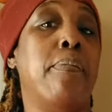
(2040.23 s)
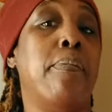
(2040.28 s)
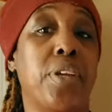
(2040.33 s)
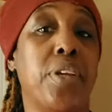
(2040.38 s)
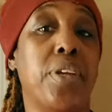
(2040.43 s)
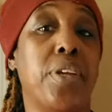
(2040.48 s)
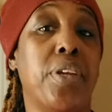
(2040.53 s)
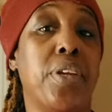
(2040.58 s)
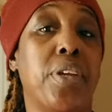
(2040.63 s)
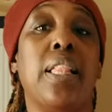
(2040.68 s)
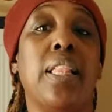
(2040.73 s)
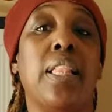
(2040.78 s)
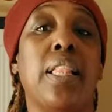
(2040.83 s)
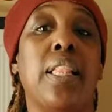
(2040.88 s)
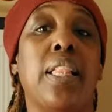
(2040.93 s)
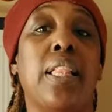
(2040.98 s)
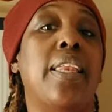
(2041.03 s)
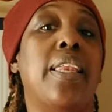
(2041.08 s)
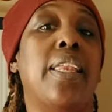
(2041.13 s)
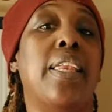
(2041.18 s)
your clear
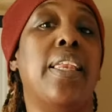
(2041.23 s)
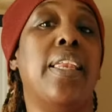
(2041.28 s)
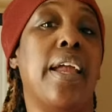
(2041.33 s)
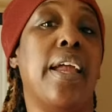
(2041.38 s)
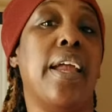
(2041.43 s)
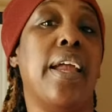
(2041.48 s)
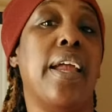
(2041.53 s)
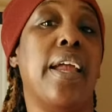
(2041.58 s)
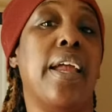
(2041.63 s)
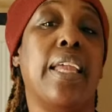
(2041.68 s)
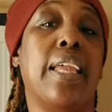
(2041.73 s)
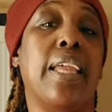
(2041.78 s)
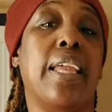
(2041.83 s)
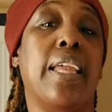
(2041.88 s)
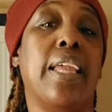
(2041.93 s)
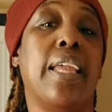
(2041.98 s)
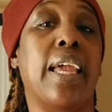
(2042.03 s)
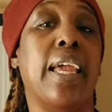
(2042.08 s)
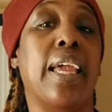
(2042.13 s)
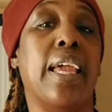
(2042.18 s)
layer. Again,
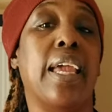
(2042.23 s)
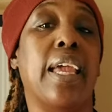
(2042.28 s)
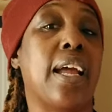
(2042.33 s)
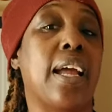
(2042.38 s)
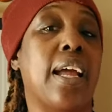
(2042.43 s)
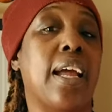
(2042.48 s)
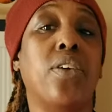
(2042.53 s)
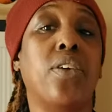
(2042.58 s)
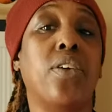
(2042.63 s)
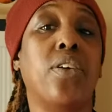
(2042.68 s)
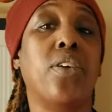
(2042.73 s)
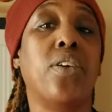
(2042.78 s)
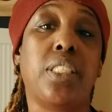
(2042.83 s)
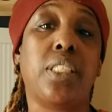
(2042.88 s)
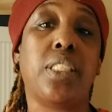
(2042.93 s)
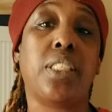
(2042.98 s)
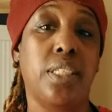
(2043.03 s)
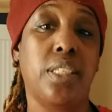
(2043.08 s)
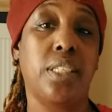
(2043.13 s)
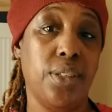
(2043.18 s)
I caution
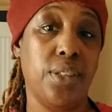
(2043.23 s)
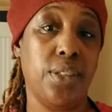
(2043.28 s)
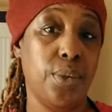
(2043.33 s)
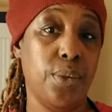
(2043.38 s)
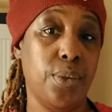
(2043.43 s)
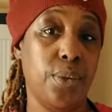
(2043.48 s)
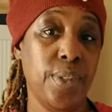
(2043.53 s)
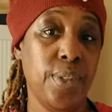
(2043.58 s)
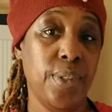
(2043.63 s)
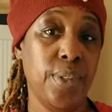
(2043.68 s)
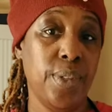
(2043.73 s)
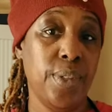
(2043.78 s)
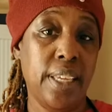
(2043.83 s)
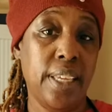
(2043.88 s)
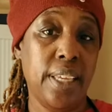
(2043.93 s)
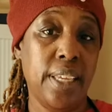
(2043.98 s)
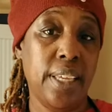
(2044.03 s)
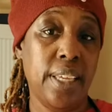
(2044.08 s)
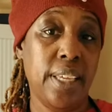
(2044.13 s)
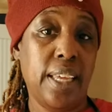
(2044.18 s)
you,
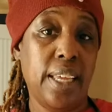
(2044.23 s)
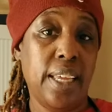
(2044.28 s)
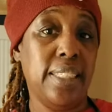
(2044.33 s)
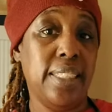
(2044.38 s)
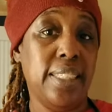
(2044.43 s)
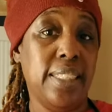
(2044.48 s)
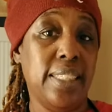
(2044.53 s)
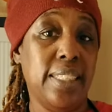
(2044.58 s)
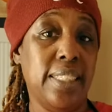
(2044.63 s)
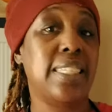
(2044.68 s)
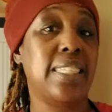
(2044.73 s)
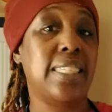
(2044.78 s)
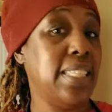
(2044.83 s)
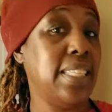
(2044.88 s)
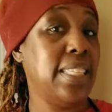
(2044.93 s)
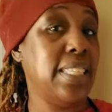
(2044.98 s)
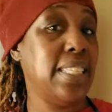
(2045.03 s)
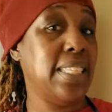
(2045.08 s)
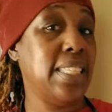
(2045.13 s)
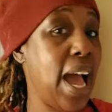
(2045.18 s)
this is
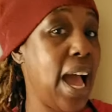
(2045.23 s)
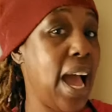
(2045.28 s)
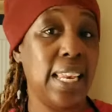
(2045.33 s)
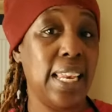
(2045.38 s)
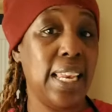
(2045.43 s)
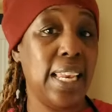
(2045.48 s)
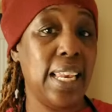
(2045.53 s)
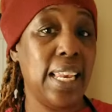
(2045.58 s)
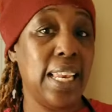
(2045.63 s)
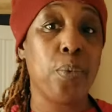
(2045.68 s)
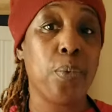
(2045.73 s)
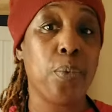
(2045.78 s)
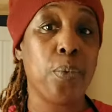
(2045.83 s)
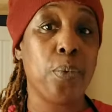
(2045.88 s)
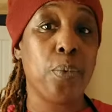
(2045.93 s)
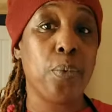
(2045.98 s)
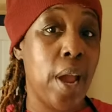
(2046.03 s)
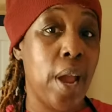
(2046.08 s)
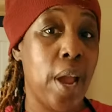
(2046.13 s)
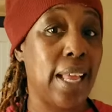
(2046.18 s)
not like
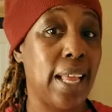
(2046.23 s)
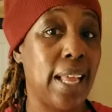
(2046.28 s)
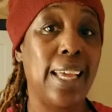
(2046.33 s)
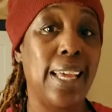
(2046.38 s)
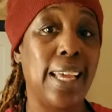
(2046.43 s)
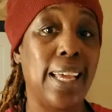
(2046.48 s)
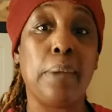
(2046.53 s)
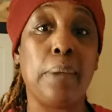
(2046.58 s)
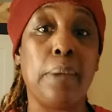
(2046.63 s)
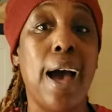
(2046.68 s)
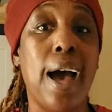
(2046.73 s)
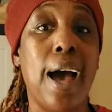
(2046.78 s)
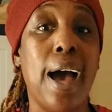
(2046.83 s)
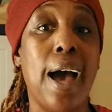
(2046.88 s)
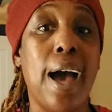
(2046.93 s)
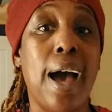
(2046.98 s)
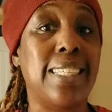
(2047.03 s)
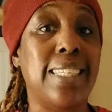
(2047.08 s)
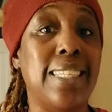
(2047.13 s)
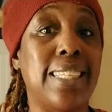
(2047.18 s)
regular epoxy.
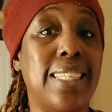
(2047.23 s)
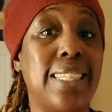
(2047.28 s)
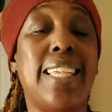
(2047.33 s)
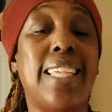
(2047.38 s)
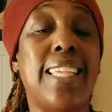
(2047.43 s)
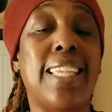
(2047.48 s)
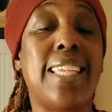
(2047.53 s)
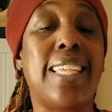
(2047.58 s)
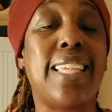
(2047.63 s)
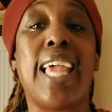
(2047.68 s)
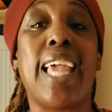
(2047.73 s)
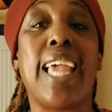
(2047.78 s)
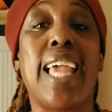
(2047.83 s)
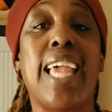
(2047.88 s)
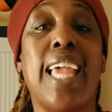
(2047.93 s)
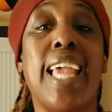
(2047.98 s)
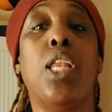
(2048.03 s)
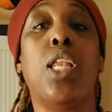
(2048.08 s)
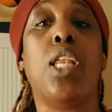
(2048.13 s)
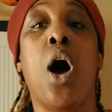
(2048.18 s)
This takes a
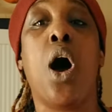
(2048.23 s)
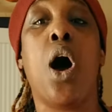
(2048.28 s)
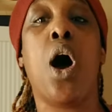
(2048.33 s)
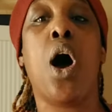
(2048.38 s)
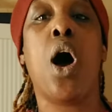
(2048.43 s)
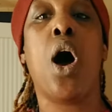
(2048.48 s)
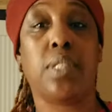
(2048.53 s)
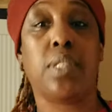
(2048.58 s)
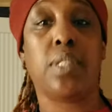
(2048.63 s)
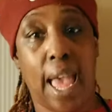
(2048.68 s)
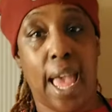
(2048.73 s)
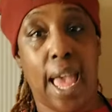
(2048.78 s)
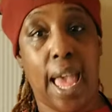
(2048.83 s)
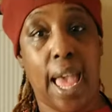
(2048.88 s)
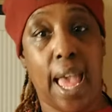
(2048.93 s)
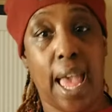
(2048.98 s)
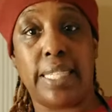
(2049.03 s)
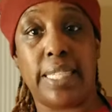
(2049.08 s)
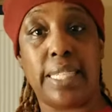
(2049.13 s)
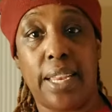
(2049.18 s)
long time to
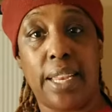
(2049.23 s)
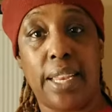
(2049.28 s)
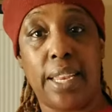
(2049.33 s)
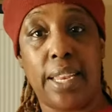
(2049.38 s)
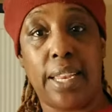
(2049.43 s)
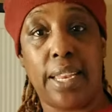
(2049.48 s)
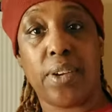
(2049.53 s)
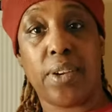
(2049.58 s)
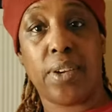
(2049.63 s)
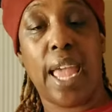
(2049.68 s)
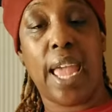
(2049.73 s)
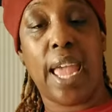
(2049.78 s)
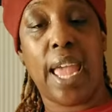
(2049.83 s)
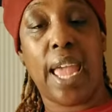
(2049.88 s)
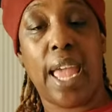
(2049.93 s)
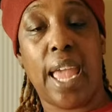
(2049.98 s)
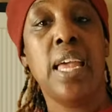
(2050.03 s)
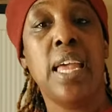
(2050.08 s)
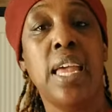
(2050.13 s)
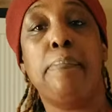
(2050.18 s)
set, okay?
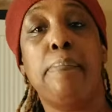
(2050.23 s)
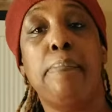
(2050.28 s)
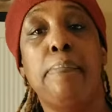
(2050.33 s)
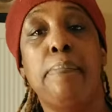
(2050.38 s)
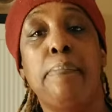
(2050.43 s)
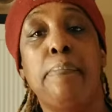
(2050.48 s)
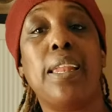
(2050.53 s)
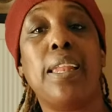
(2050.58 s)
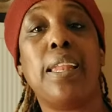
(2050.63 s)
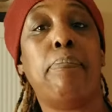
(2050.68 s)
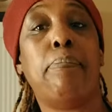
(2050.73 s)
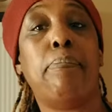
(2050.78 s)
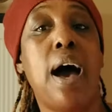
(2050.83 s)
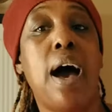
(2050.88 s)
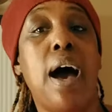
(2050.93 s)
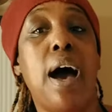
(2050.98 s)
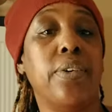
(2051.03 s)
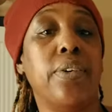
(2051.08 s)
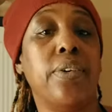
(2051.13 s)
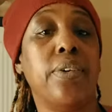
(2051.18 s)
By the
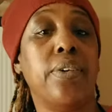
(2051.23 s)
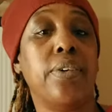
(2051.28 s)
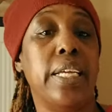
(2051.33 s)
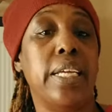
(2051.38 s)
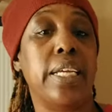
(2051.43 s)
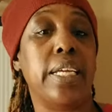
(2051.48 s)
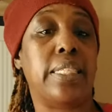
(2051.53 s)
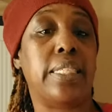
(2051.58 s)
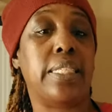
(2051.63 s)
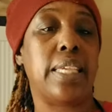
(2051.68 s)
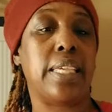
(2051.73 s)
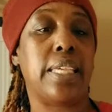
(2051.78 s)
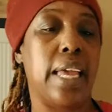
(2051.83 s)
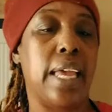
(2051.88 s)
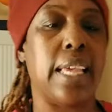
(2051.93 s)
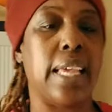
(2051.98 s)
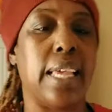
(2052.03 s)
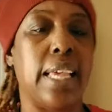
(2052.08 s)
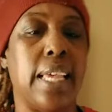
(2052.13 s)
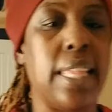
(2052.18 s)
bottle, it says, I
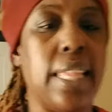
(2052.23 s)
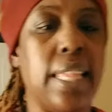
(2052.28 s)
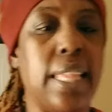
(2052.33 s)
think